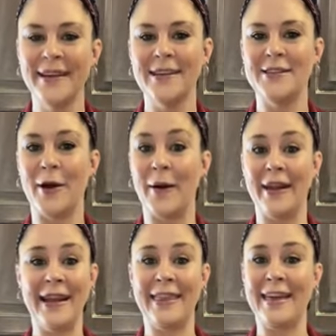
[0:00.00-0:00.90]
So
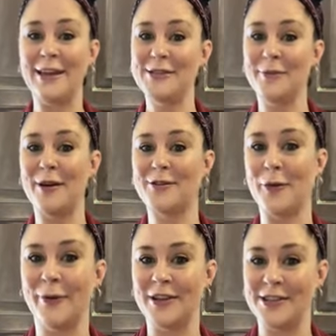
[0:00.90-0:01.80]
again, thank you so much for
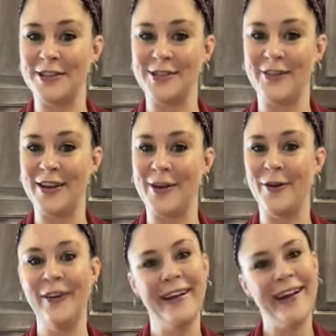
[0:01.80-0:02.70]
watching this
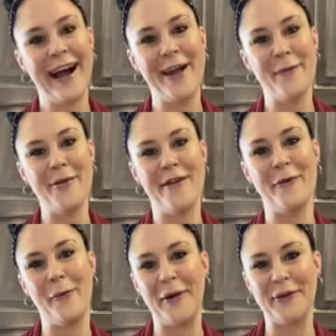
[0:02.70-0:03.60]
video. I hope you have a
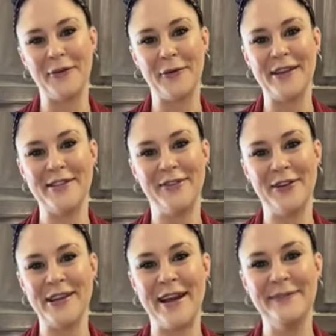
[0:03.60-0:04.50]
wonderful rest of your
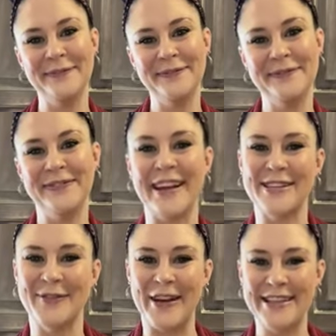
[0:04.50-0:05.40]
day. Thanks
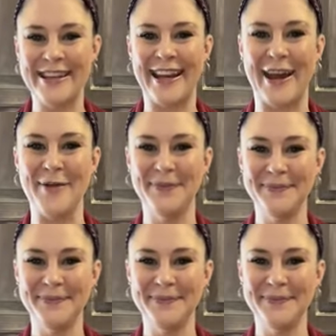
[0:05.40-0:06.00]
so much. Take care.